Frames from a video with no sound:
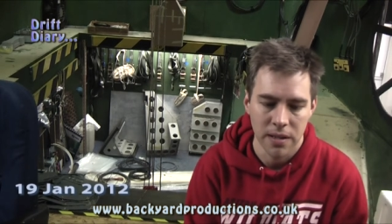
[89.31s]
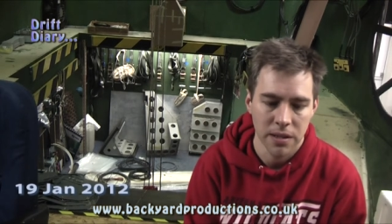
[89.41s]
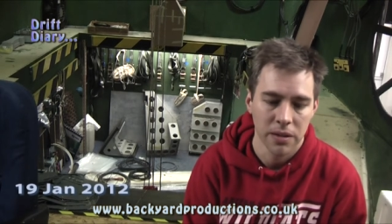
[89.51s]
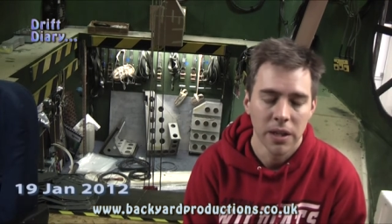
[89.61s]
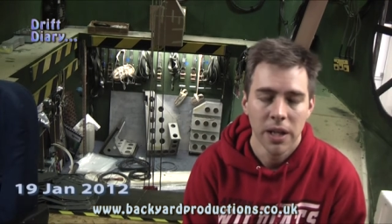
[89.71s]

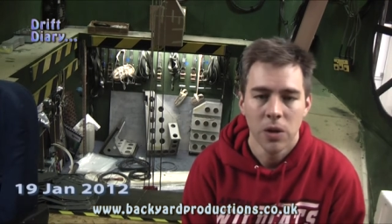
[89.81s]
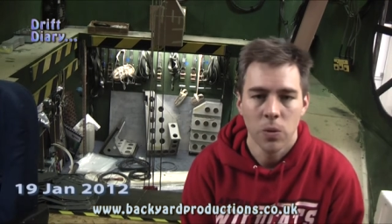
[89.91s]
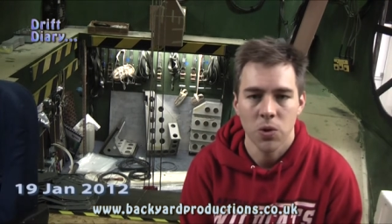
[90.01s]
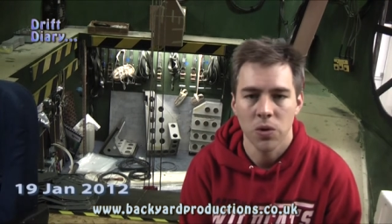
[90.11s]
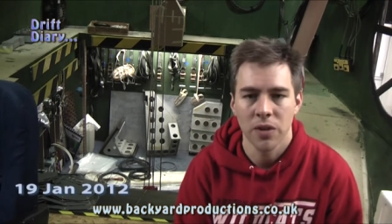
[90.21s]
So
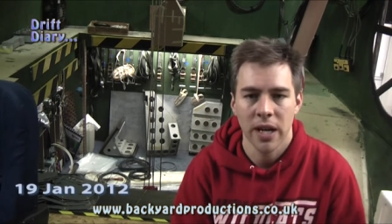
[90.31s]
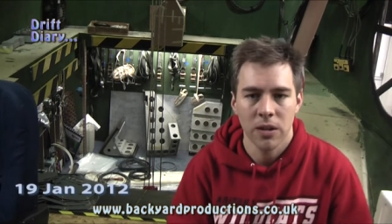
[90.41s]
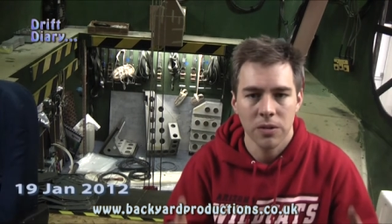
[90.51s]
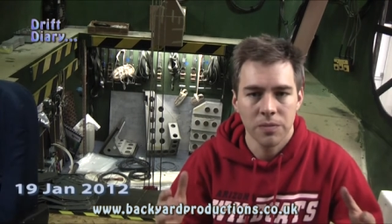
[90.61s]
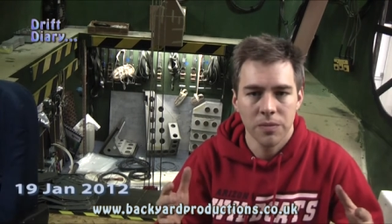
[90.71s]
we're sort of
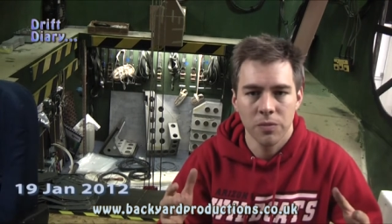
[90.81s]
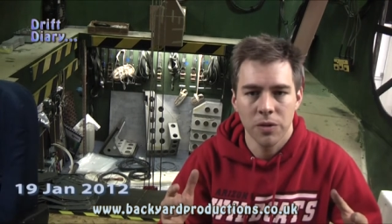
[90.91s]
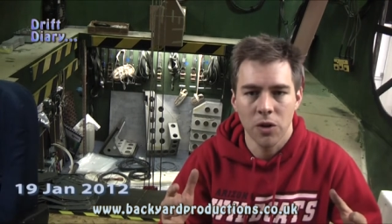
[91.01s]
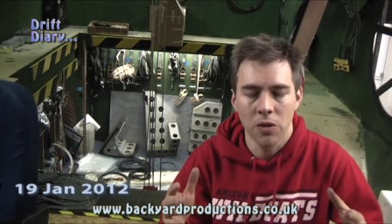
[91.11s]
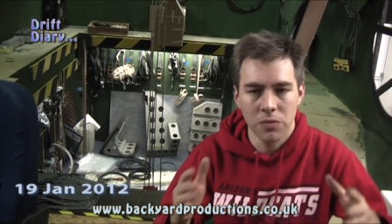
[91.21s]
now,
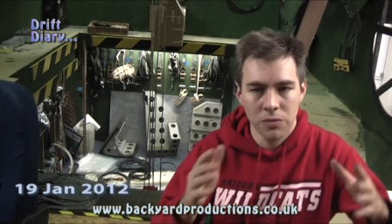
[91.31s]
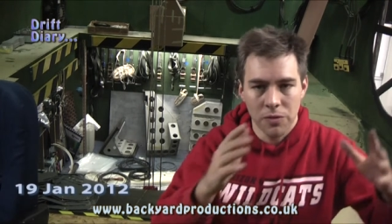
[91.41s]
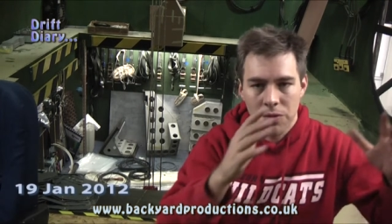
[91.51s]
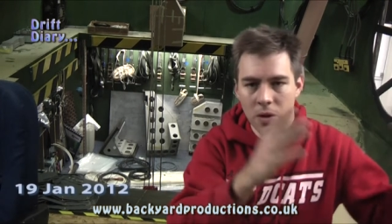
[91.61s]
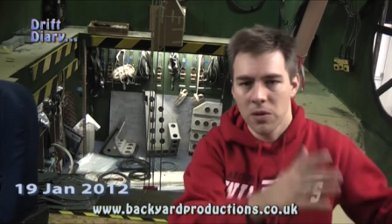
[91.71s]
we've gone
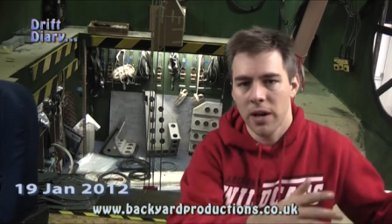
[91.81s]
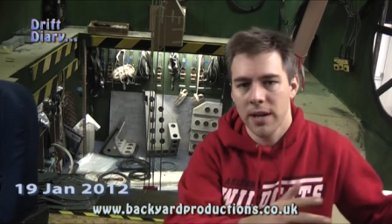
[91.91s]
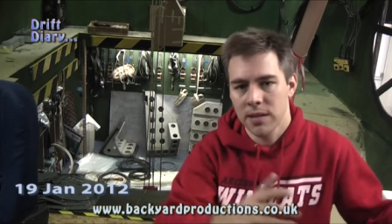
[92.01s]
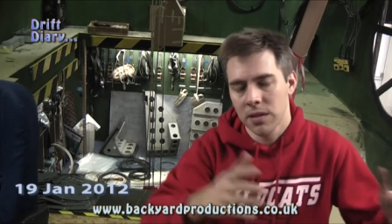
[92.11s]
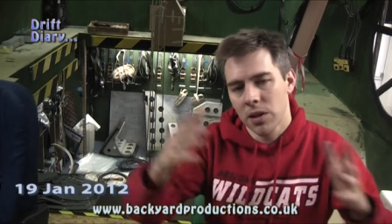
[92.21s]
from no
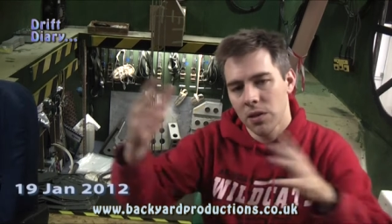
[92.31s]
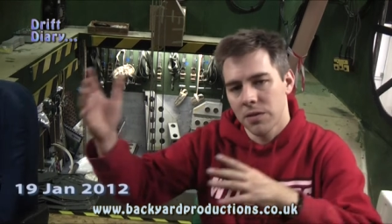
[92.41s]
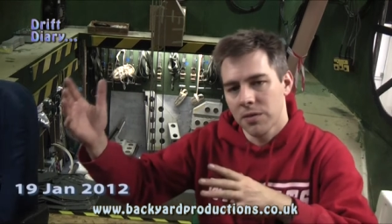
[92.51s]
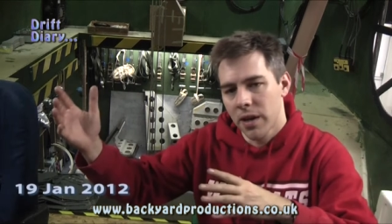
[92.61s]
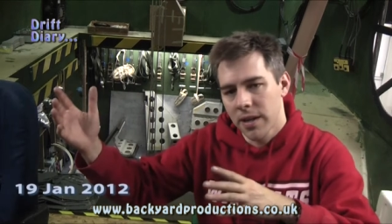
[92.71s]
light to lots
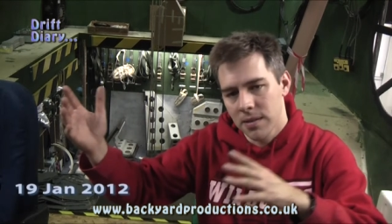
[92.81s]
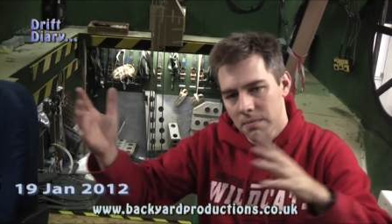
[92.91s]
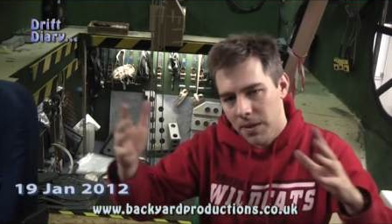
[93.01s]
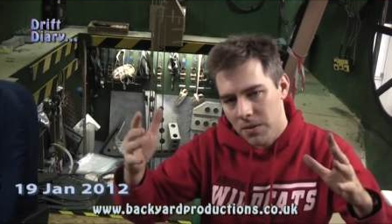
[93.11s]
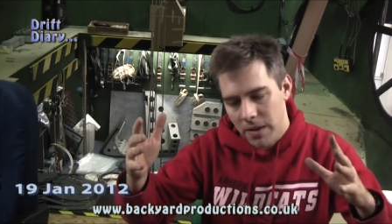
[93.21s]
of light to
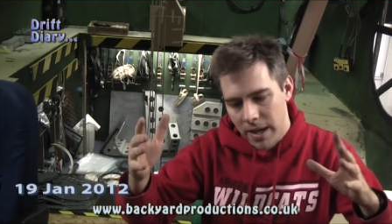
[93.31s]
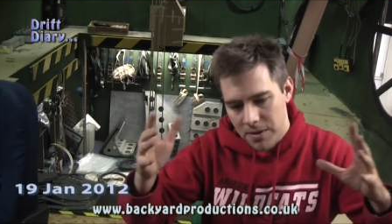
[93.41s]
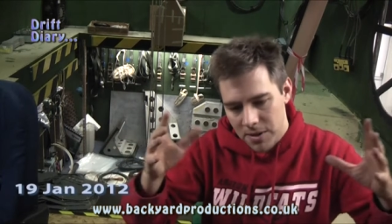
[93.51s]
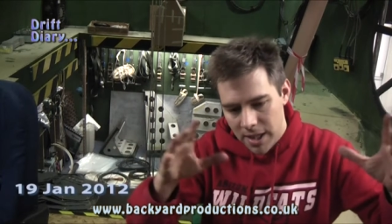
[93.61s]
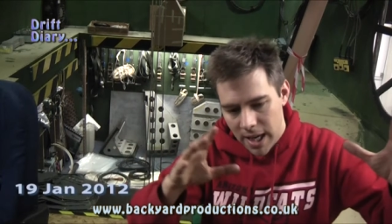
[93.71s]
middle
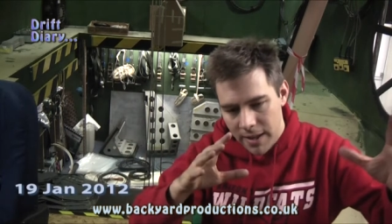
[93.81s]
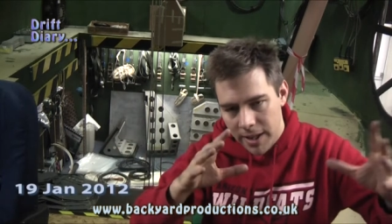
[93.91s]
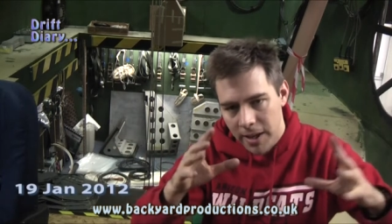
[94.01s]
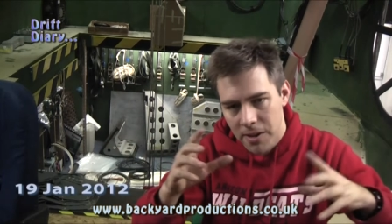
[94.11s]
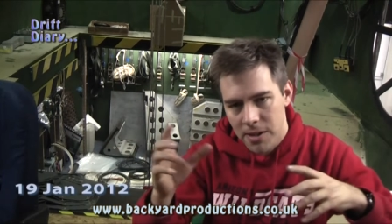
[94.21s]
ground to getting the
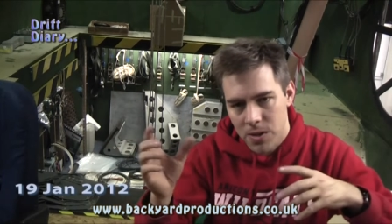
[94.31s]
colours,